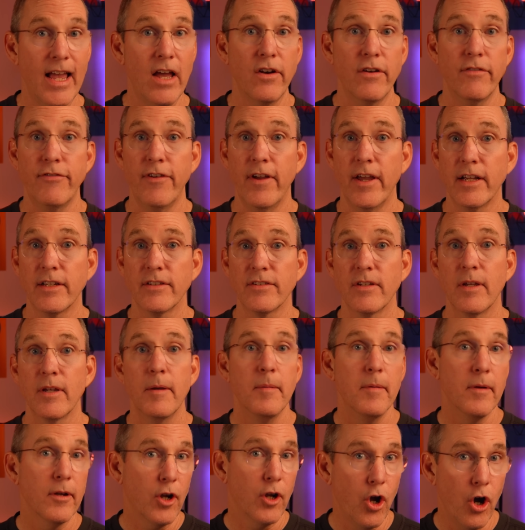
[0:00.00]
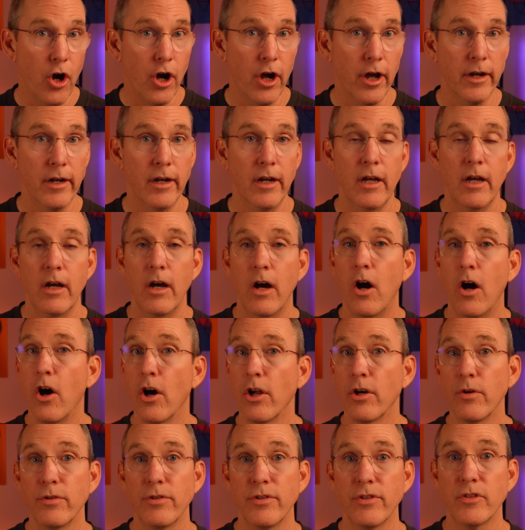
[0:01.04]
Sound effects gone.
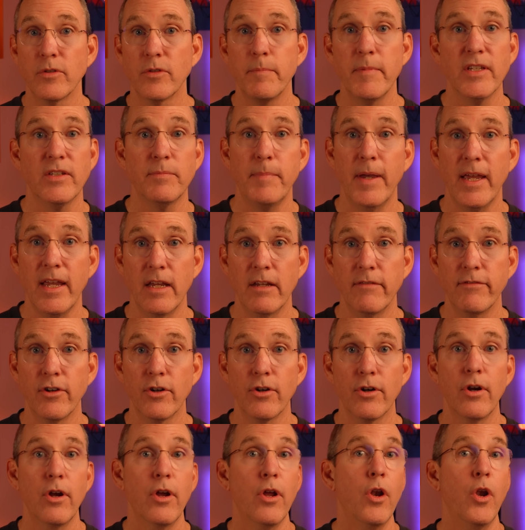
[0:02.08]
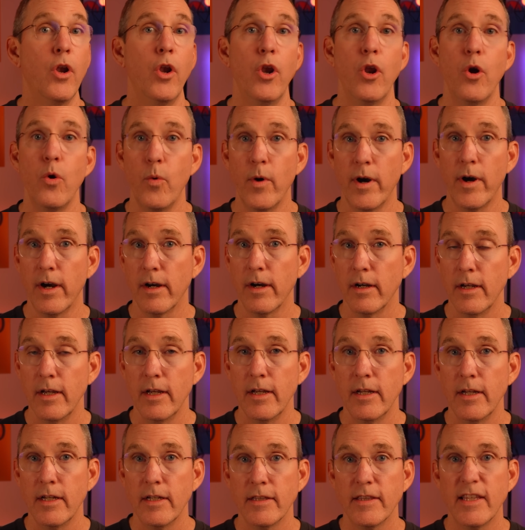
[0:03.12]
Auto dismiss behavior nowhere.
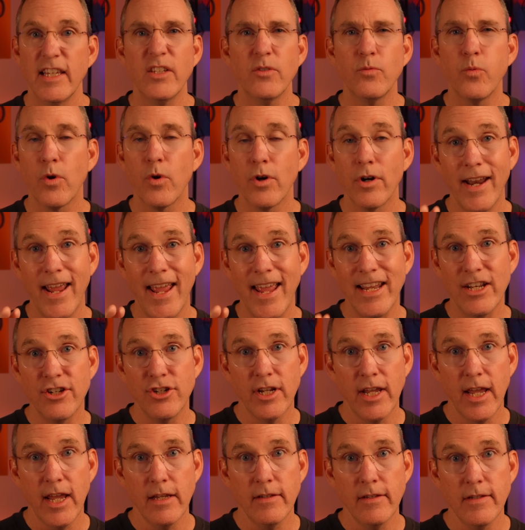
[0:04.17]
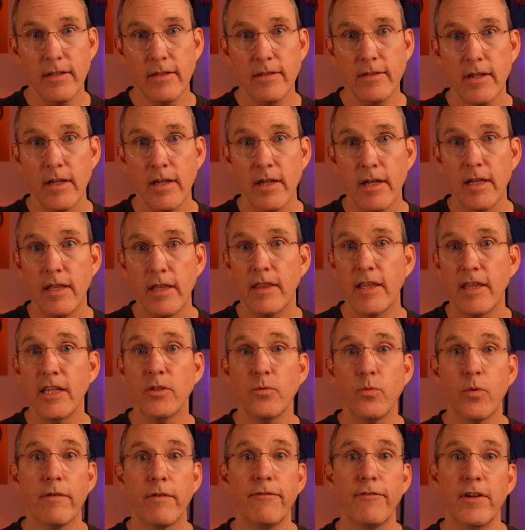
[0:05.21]
These weren't edge cases.
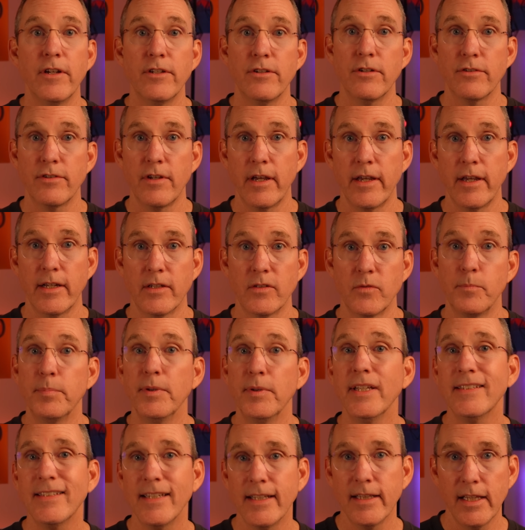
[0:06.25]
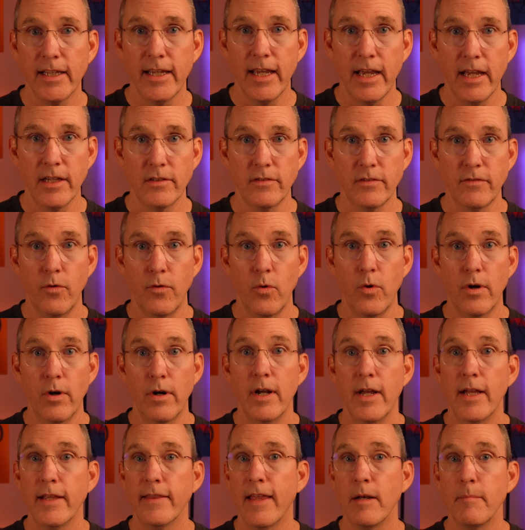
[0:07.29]
These were features I explicitly asked
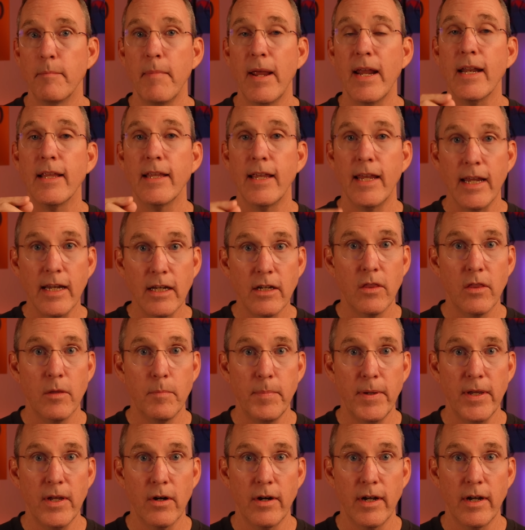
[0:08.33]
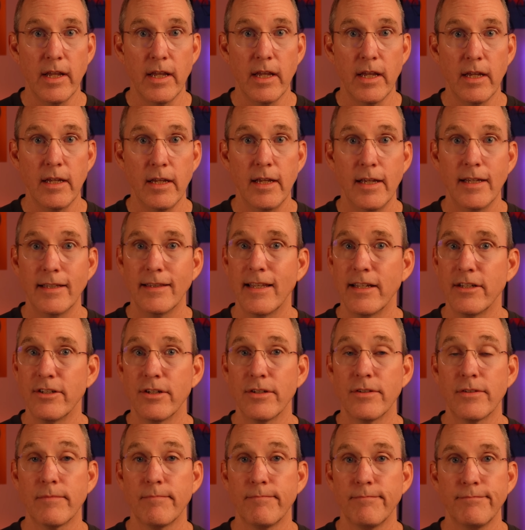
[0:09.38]
for that made it into the PRD that
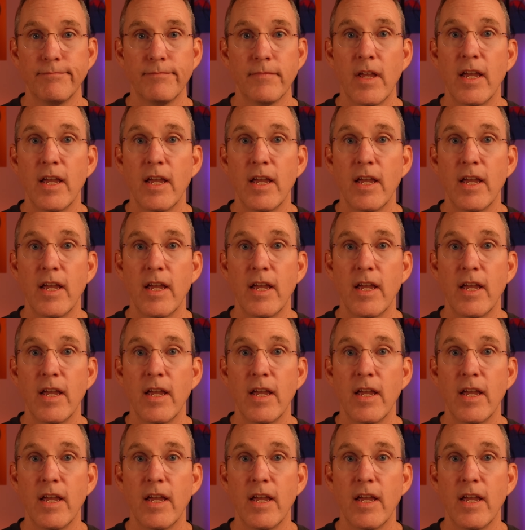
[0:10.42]
just